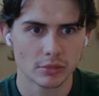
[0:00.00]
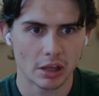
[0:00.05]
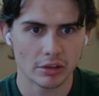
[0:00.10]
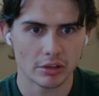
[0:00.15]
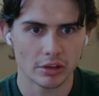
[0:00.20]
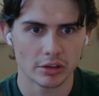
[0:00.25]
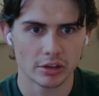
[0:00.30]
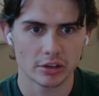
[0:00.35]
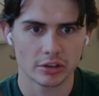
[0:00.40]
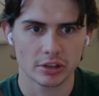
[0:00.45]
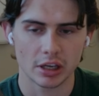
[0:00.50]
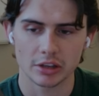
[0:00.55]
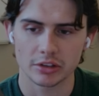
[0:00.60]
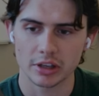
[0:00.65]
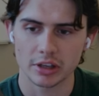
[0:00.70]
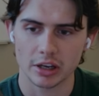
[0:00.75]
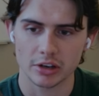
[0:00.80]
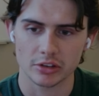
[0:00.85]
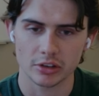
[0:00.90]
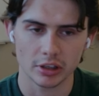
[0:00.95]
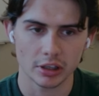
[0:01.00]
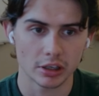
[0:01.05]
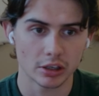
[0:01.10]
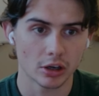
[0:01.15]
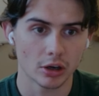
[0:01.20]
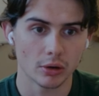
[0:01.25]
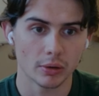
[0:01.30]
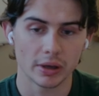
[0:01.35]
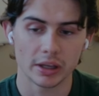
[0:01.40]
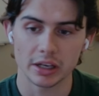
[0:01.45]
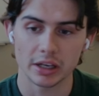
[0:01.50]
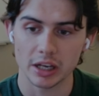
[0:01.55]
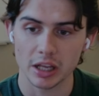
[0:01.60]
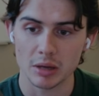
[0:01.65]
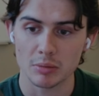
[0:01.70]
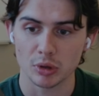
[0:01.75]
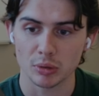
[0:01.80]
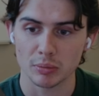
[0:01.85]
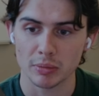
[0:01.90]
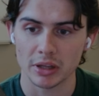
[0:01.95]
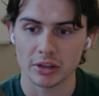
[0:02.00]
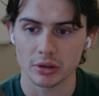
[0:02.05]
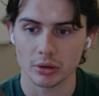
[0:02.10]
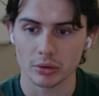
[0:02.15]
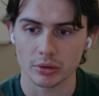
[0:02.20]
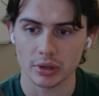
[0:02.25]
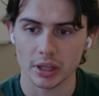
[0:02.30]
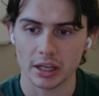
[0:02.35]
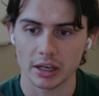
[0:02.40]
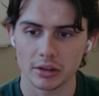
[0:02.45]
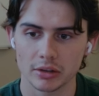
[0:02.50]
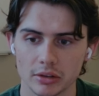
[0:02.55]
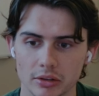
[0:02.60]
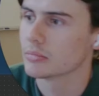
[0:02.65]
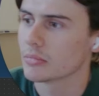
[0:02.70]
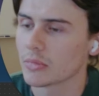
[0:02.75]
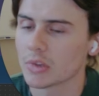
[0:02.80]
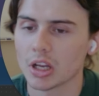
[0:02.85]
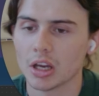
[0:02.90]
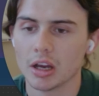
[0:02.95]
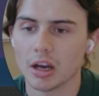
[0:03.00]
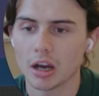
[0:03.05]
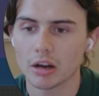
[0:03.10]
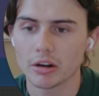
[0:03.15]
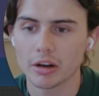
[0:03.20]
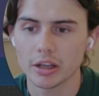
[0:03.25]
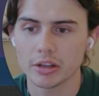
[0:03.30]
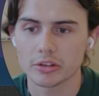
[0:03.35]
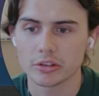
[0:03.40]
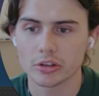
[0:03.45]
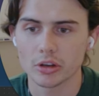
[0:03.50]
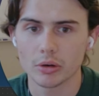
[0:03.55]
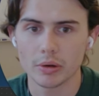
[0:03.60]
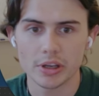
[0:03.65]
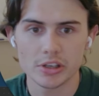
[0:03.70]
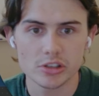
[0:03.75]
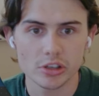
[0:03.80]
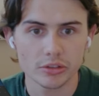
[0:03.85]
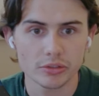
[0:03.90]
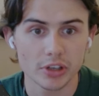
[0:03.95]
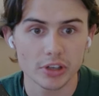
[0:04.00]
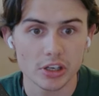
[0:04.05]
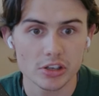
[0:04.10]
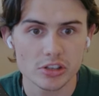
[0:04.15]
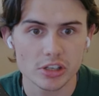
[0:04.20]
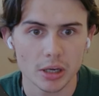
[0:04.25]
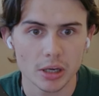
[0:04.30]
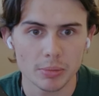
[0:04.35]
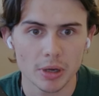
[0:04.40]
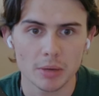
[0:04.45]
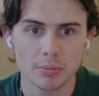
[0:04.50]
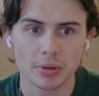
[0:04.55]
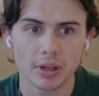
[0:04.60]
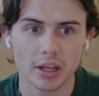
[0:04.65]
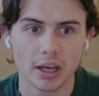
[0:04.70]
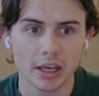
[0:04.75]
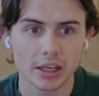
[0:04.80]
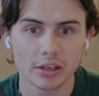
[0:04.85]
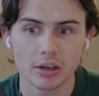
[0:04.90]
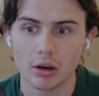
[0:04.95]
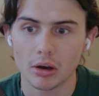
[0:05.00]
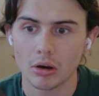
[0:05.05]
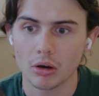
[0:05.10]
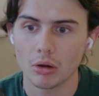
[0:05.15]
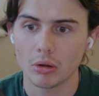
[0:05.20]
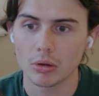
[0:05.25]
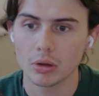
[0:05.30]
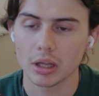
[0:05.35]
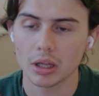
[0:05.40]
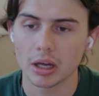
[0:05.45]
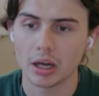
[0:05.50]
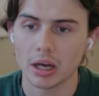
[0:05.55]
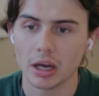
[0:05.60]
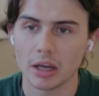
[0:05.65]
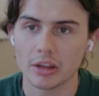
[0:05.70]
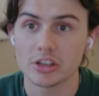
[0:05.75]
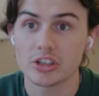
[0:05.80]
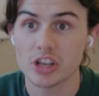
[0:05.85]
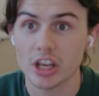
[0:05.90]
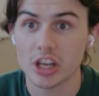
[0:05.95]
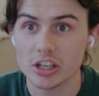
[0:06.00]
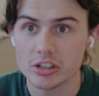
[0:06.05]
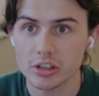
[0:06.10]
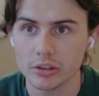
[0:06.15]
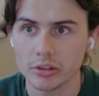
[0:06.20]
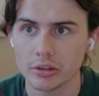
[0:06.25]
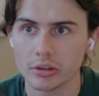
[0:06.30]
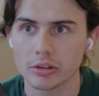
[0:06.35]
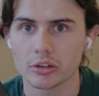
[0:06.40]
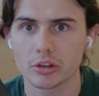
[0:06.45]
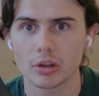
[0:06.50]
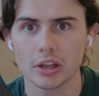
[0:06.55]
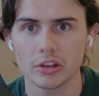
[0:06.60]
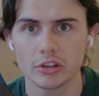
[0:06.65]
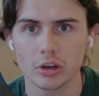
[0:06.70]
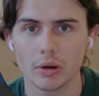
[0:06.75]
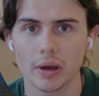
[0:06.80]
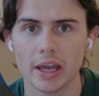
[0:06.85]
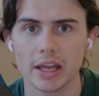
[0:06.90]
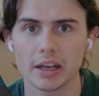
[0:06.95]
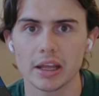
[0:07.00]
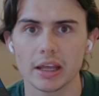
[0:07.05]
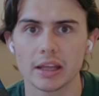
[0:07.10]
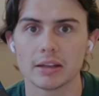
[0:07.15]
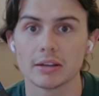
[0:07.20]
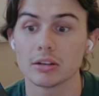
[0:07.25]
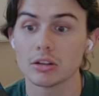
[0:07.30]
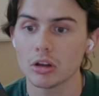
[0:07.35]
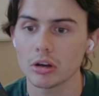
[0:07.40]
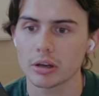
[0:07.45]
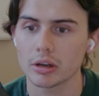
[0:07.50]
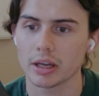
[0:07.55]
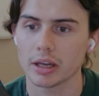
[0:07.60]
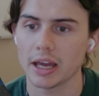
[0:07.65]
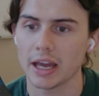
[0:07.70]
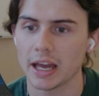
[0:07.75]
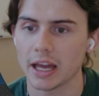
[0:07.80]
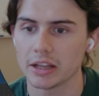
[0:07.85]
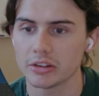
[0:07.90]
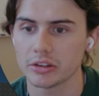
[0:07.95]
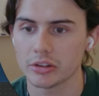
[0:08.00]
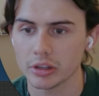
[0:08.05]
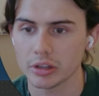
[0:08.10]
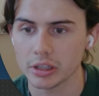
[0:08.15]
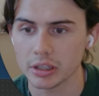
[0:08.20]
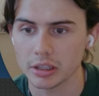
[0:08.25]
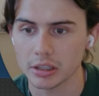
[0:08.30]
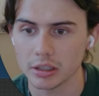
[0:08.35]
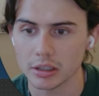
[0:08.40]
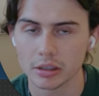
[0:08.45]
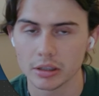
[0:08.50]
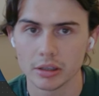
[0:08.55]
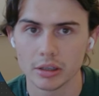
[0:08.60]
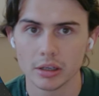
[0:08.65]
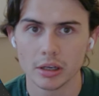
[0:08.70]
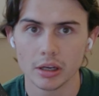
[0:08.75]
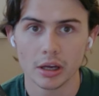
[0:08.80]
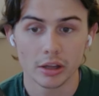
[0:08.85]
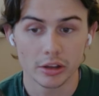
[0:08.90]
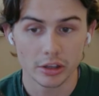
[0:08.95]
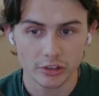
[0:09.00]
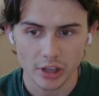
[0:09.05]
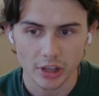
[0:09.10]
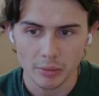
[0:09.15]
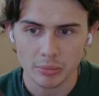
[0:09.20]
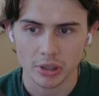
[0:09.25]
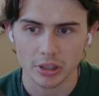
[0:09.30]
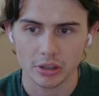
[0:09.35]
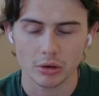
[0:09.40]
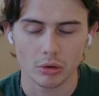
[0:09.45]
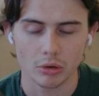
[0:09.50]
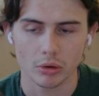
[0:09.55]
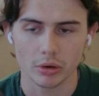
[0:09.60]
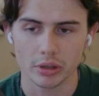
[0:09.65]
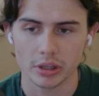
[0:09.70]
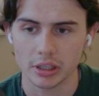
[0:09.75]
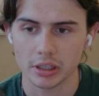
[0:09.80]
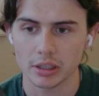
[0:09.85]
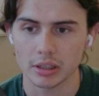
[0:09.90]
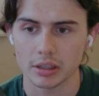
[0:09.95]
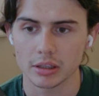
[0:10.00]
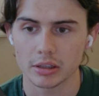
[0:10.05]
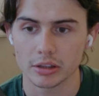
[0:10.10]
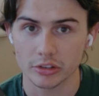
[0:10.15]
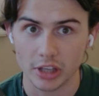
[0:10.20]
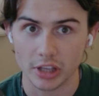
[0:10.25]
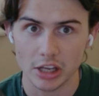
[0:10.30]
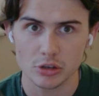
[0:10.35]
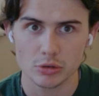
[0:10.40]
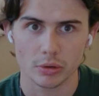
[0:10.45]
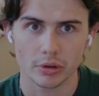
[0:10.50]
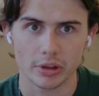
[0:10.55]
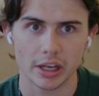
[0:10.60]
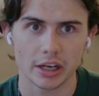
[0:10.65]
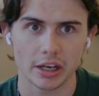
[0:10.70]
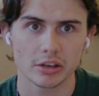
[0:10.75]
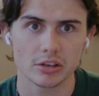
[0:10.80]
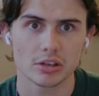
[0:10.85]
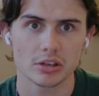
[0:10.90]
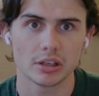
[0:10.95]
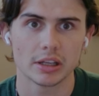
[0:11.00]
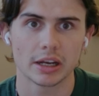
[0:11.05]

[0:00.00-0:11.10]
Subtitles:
Then this guy's actually going to go and implement those edits. All right, so it just finished up applying all the changes. So let's go ahead and look at the template or the schedule that it